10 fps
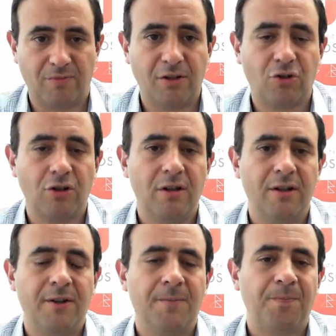much,
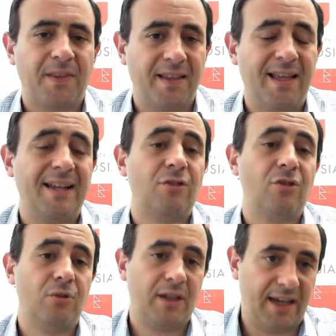then it's
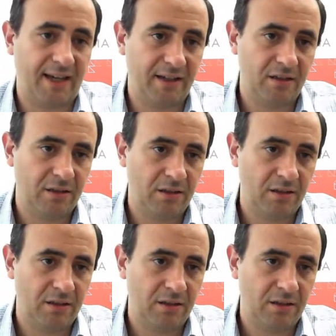okay.